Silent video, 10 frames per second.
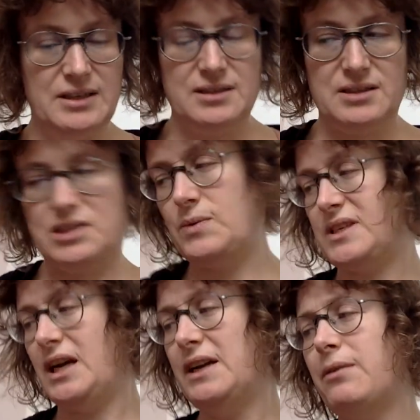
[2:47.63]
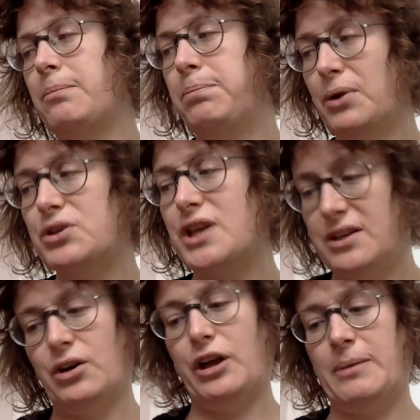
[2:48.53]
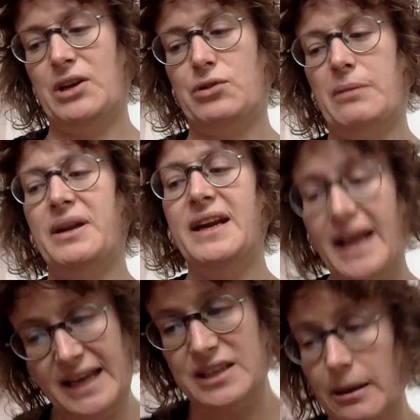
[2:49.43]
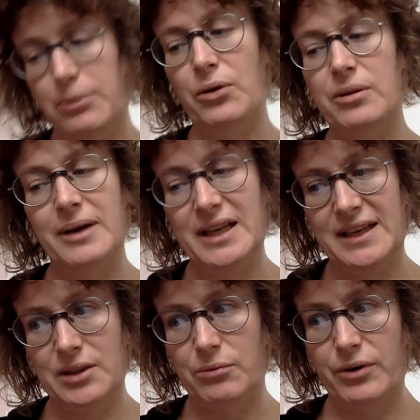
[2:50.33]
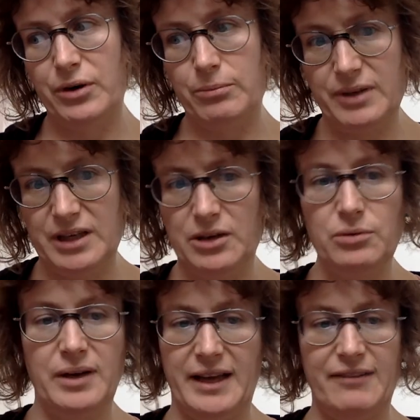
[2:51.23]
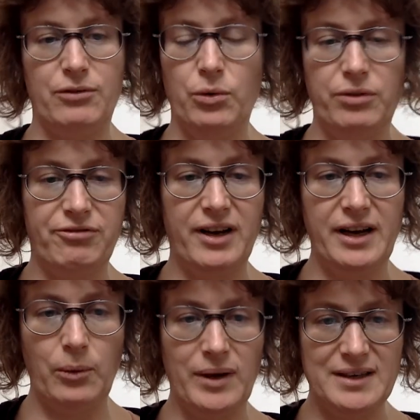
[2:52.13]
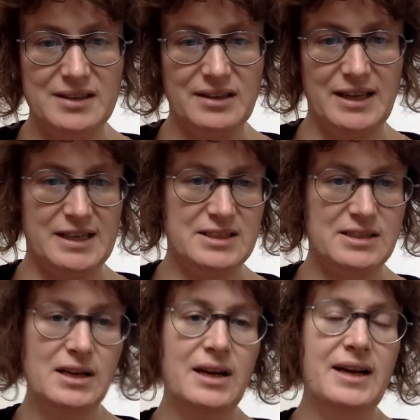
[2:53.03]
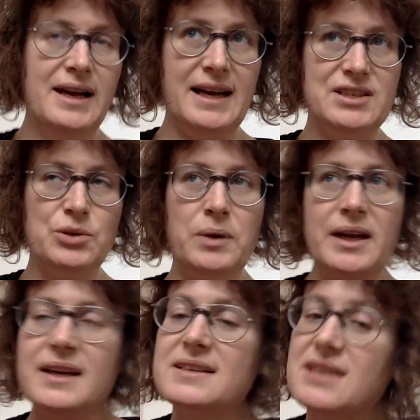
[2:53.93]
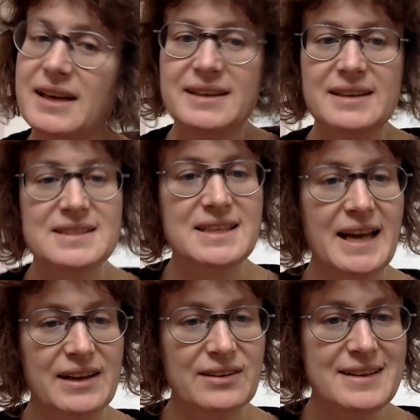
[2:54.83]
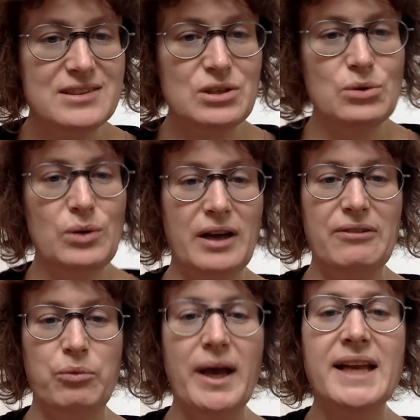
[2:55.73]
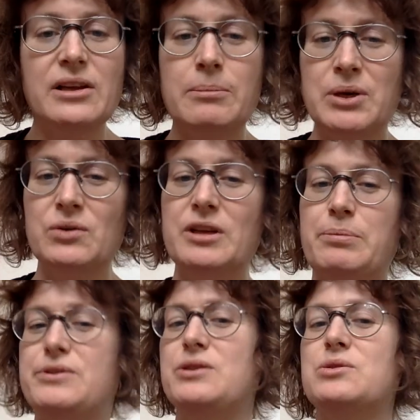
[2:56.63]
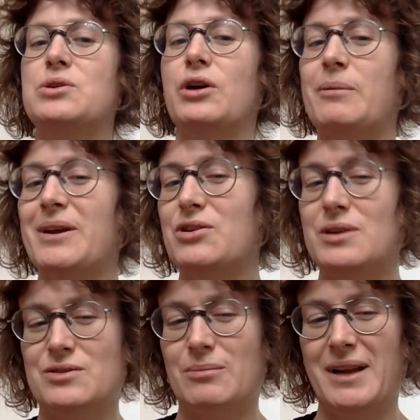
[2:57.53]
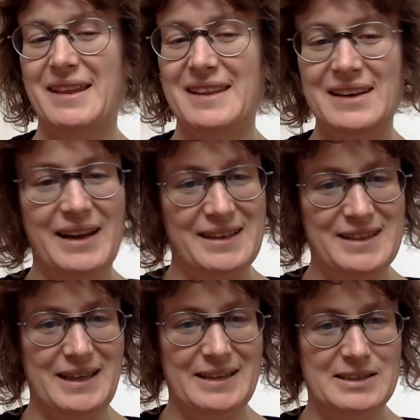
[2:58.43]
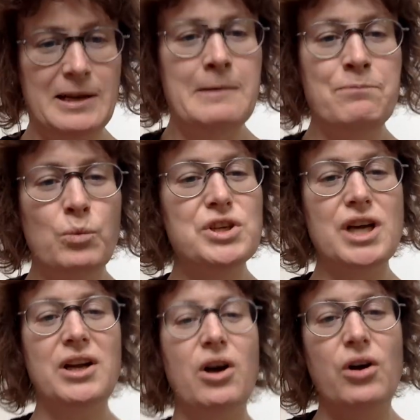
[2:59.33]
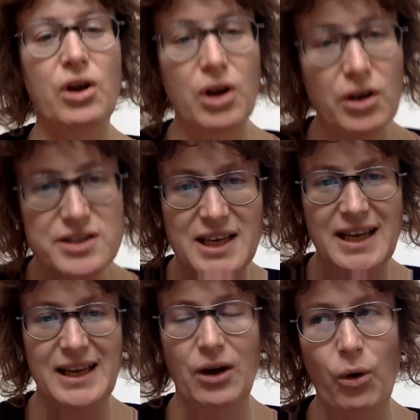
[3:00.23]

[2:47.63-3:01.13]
So it's kind of a bullshit documentary, but it ate up all the money in the room, like all the funding went to this. And so what I assigned instead are these two kind of weird community-produced documentaries from like the 90s, which are not glossy